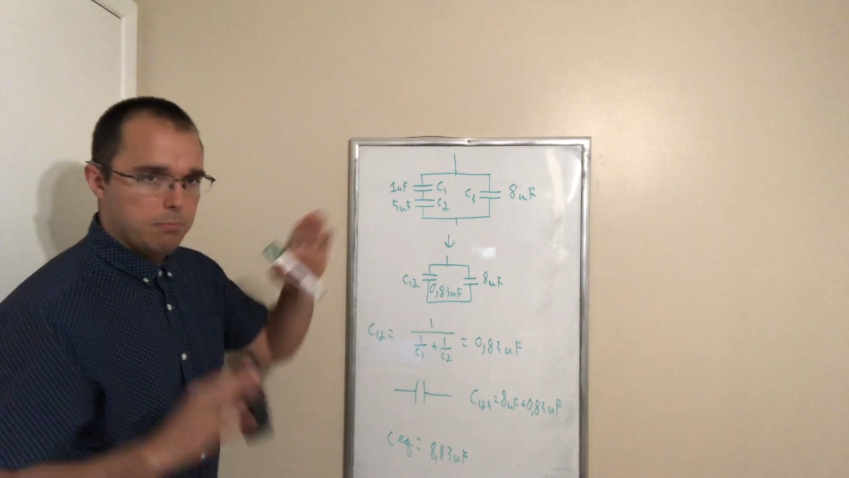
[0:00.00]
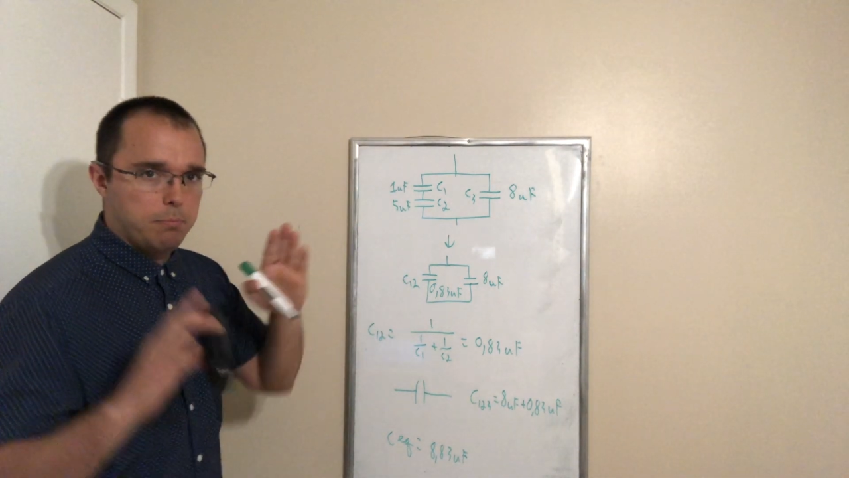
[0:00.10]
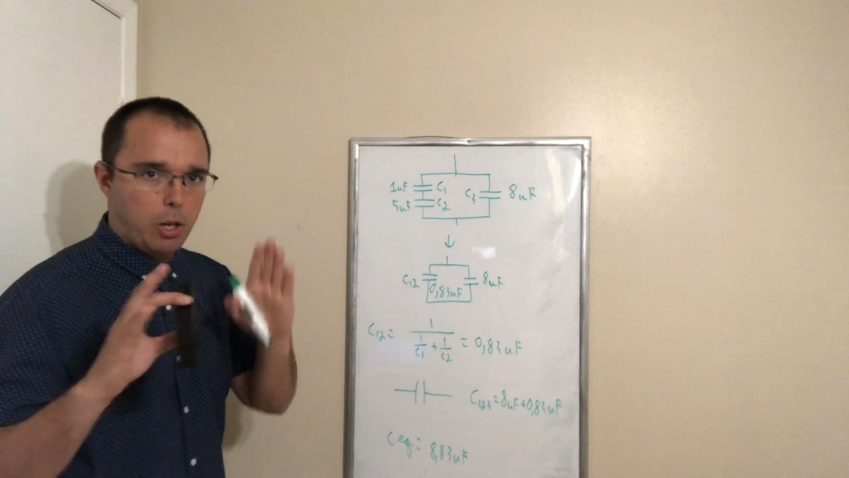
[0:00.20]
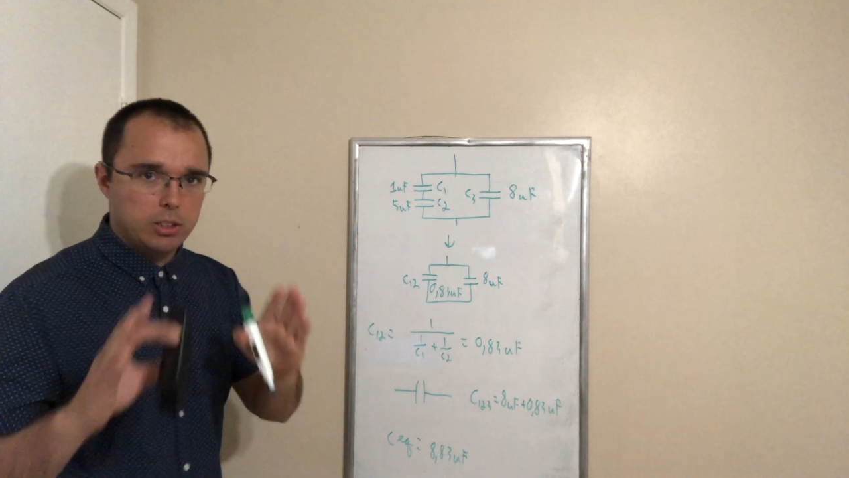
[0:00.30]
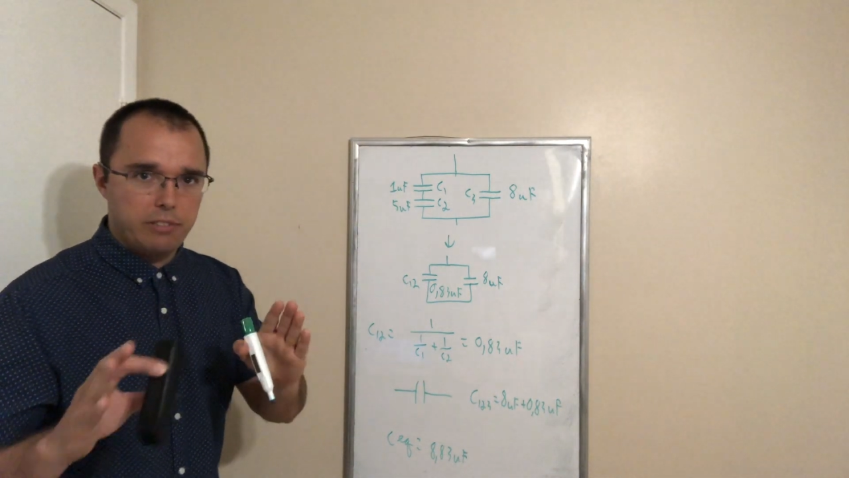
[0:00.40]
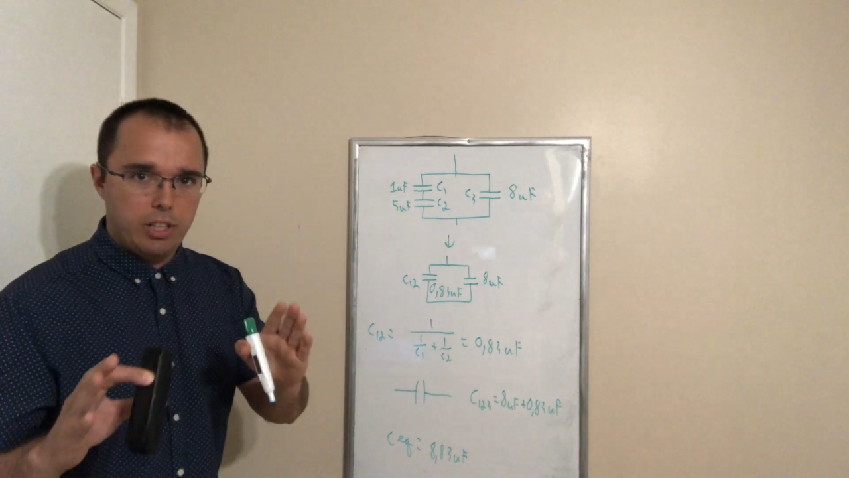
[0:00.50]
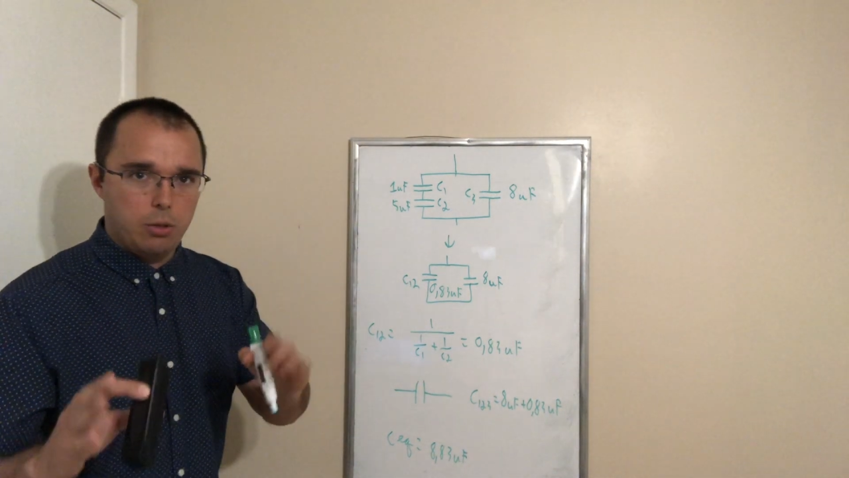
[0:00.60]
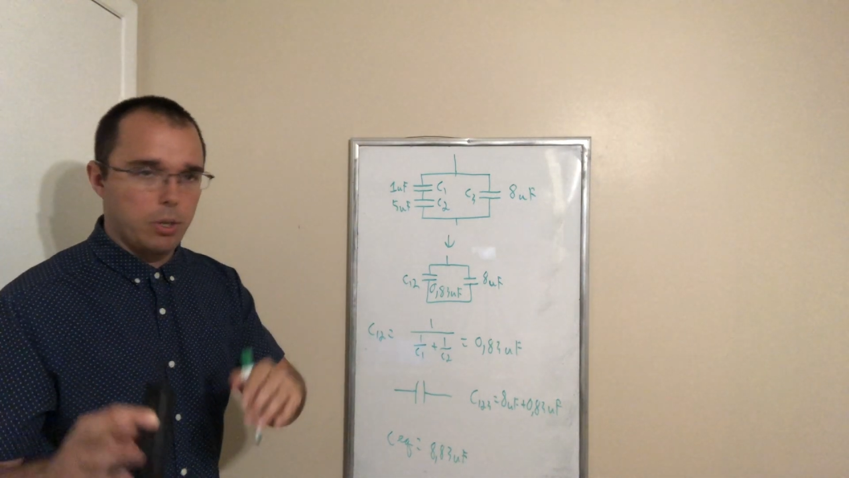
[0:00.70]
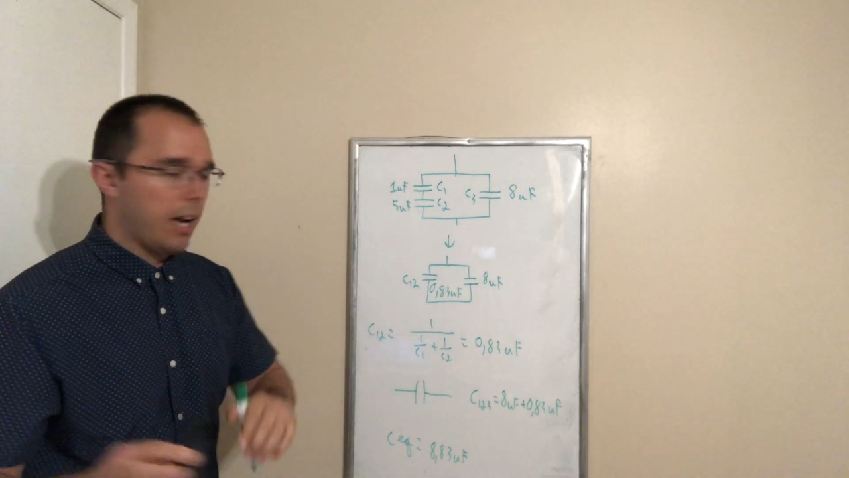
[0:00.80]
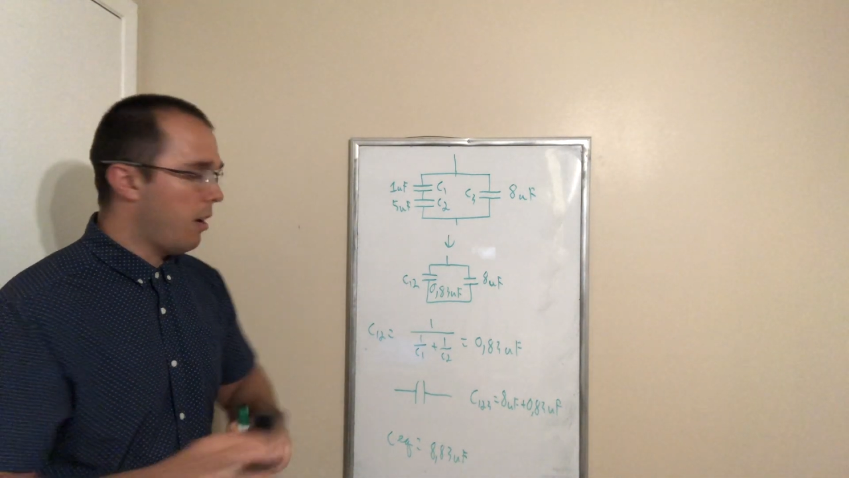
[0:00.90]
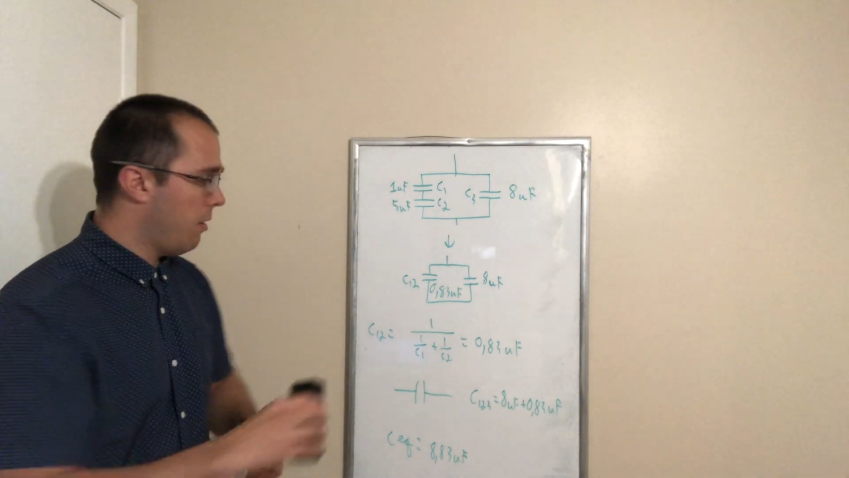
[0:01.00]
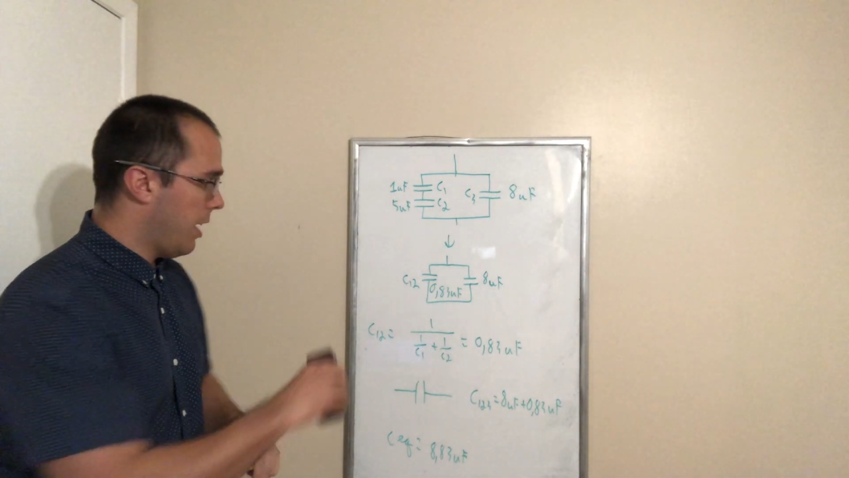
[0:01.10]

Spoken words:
pause the video now.